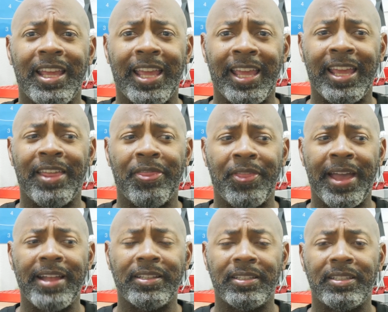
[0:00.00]
and
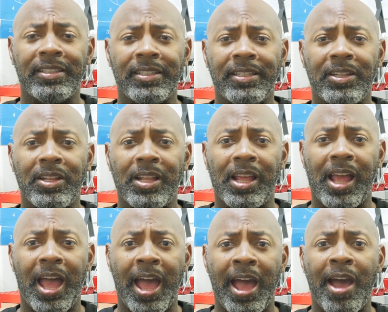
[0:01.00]
that's
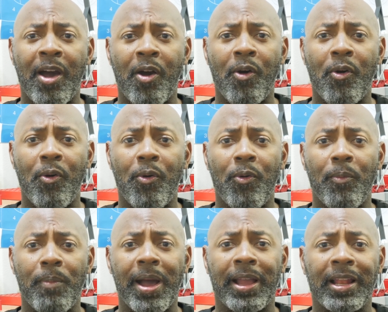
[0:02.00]
how
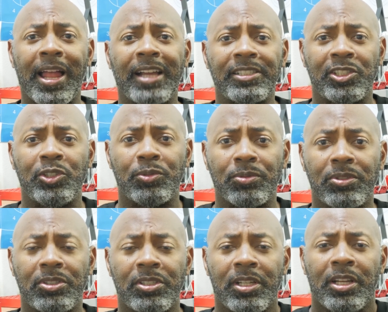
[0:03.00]
my Glock
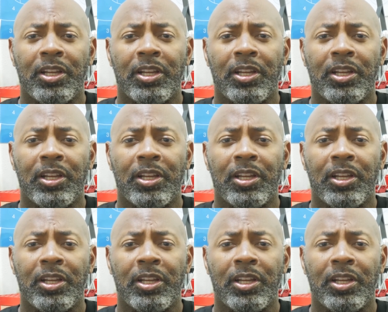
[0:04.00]
shoots.